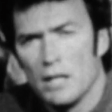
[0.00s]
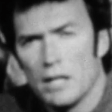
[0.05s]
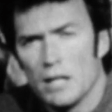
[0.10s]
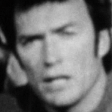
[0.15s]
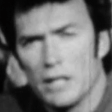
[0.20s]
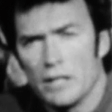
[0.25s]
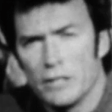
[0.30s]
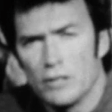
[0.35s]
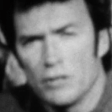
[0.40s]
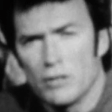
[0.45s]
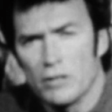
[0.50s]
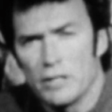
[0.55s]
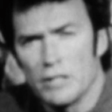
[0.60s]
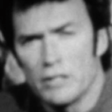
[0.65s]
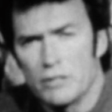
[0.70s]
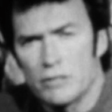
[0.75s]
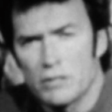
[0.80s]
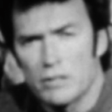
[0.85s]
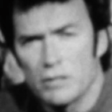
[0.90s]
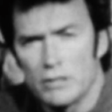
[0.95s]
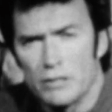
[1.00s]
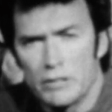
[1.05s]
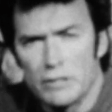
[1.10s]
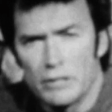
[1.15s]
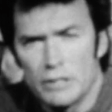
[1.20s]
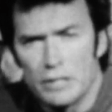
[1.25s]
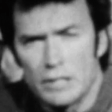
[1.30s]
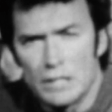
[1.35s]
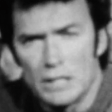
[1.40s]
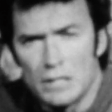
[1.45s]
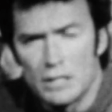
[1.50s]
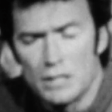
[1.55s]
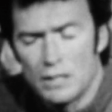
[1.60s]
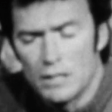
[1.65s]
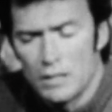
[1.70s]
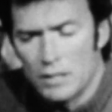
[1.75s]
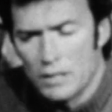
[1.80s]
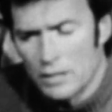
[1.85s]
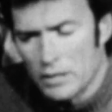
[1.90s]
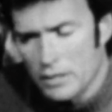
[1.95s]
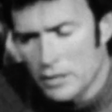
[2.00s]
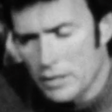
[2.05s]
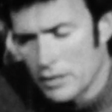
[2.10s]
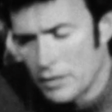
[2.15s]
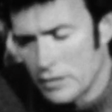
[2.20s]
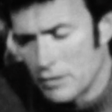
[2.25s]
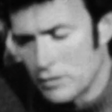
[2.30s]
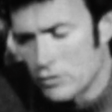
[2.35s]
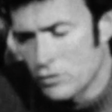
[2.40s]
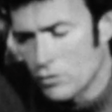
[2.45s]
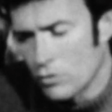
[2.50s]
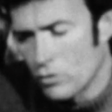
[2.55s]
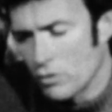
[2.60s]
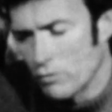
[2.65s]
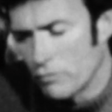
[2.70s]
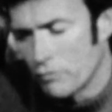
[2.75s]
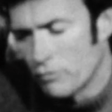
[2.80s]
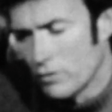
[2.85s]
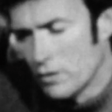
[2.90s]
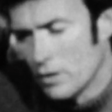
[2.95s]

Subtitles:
and the audience can sort of